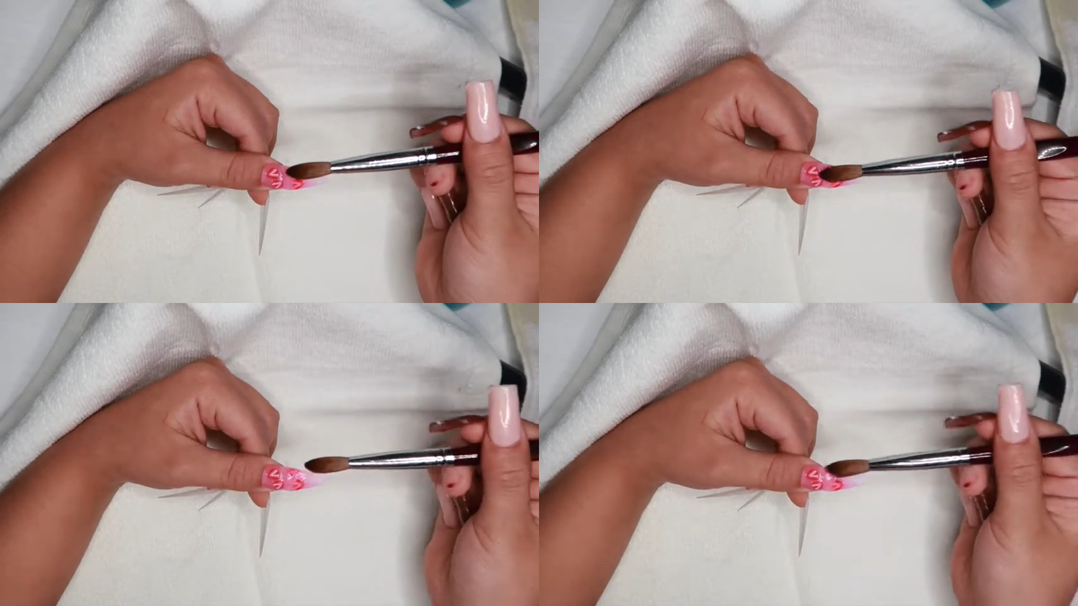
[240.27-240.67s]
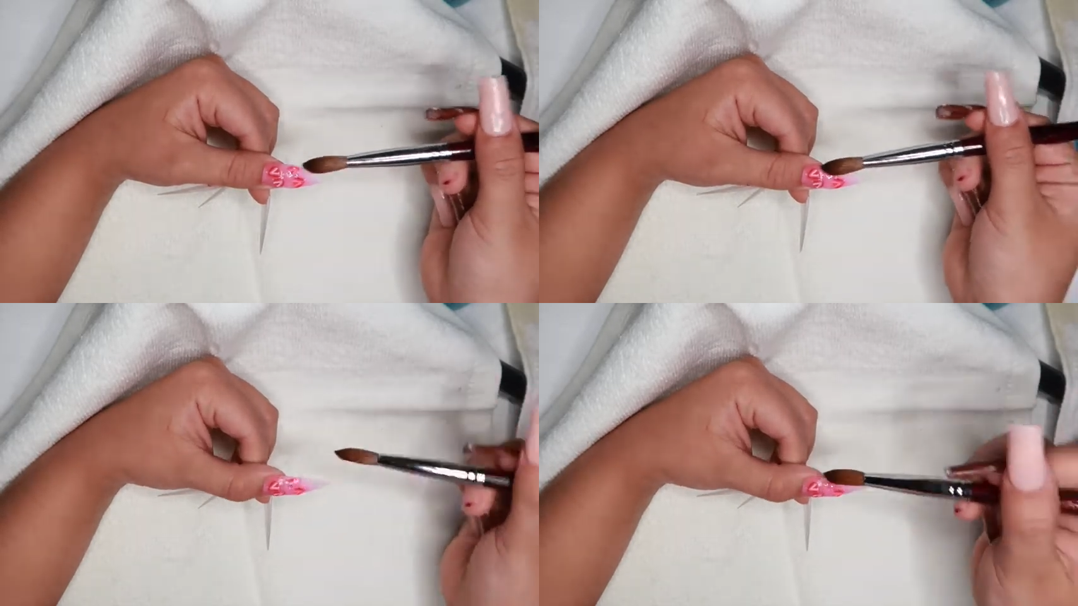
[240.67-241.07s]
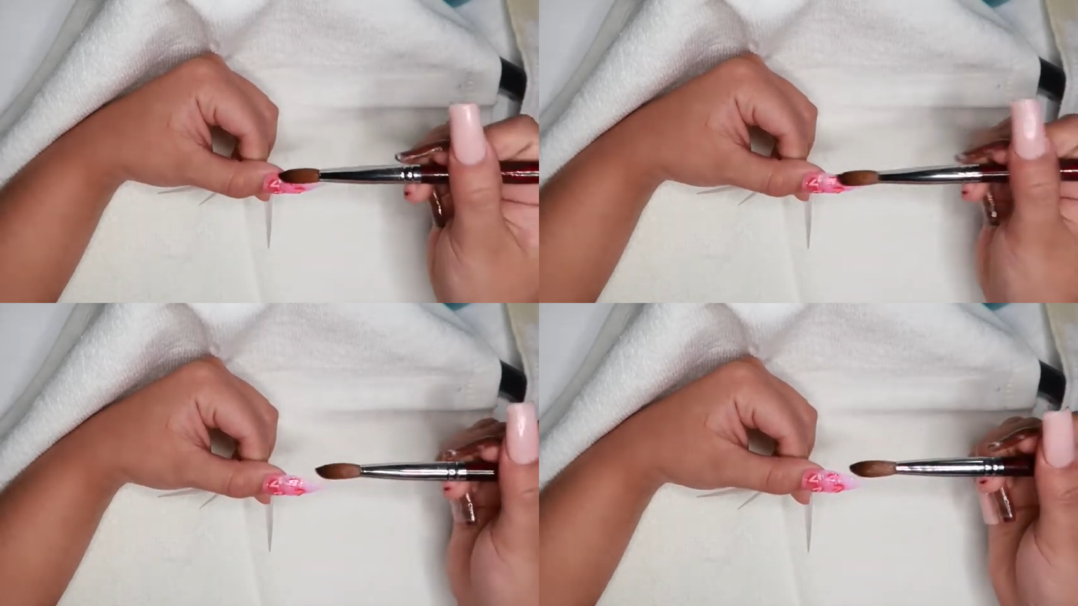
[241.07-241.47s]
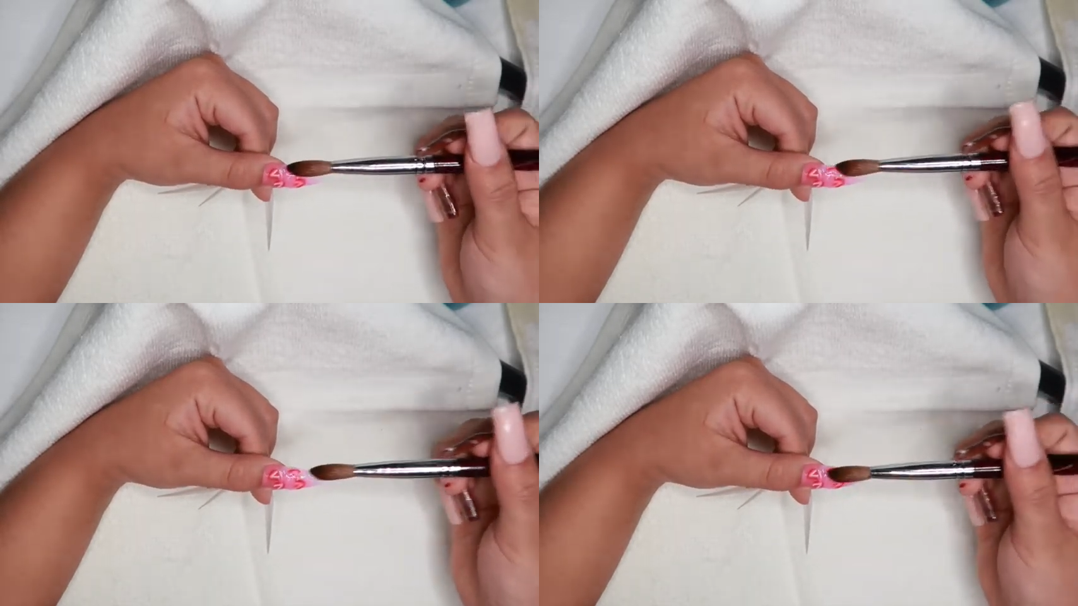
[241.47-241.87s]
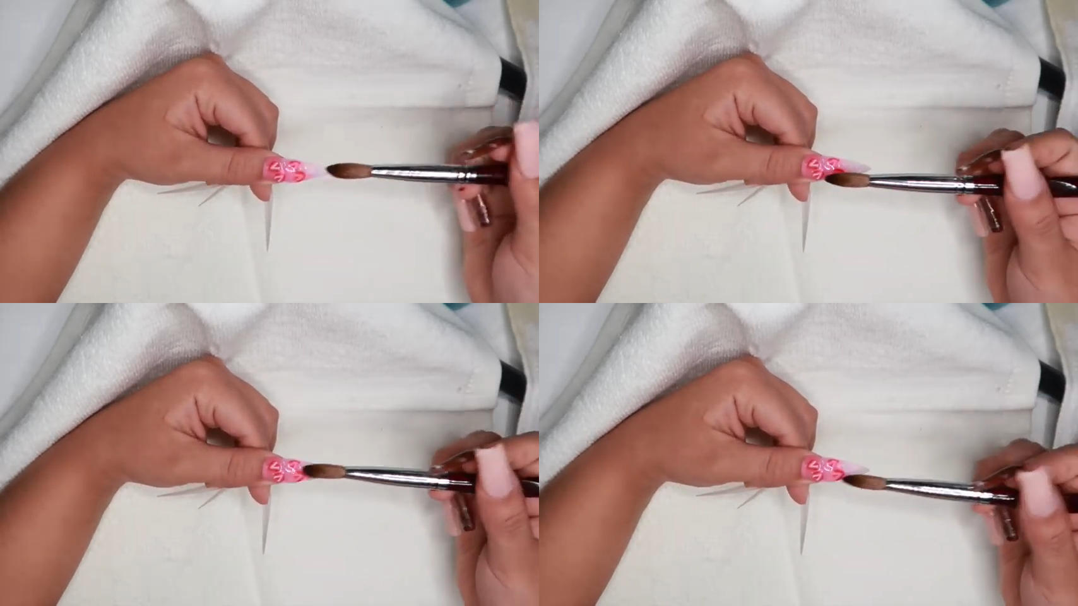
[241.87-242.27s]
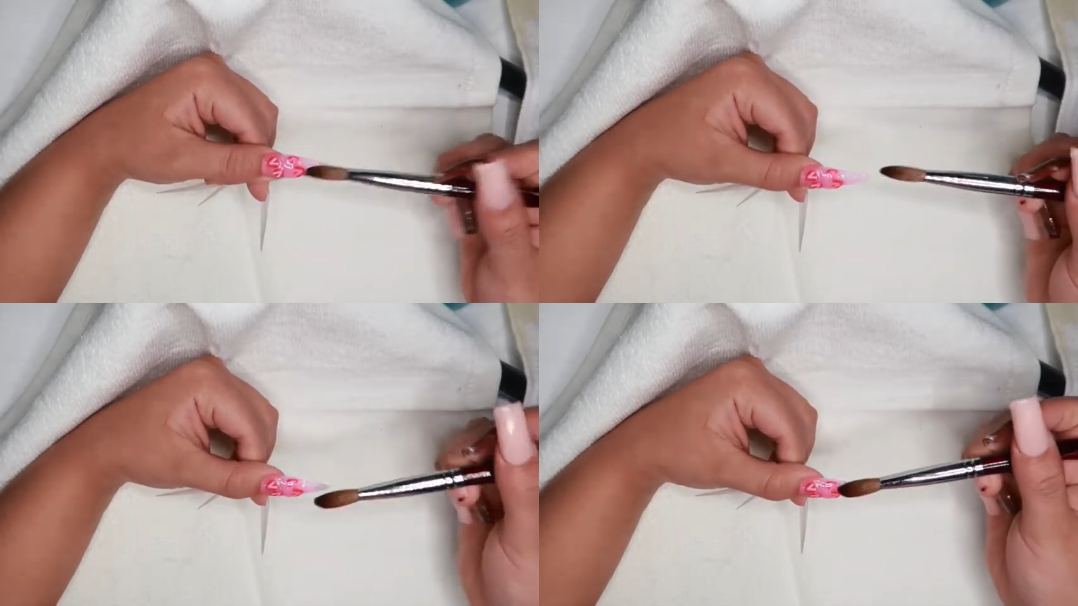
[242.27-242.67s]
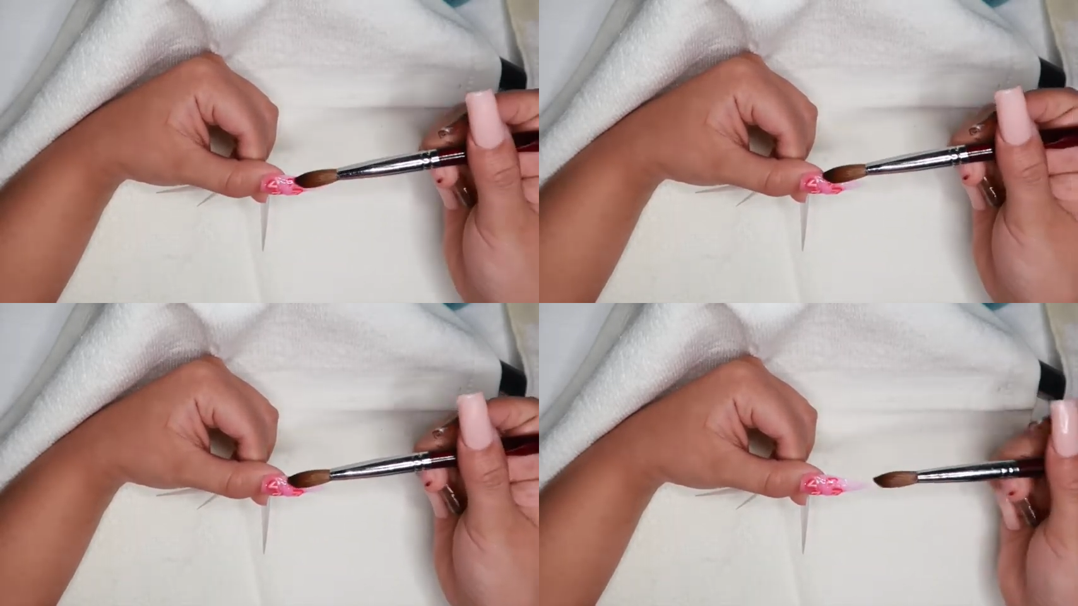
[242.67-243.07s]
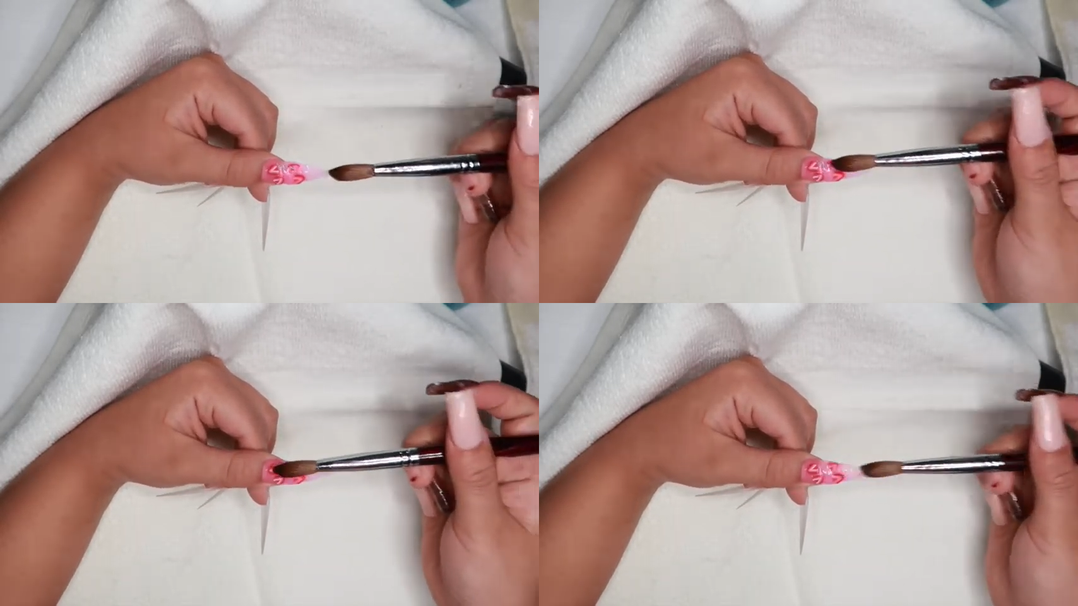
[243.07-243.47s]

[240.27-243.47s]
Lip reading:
(no speaker visible)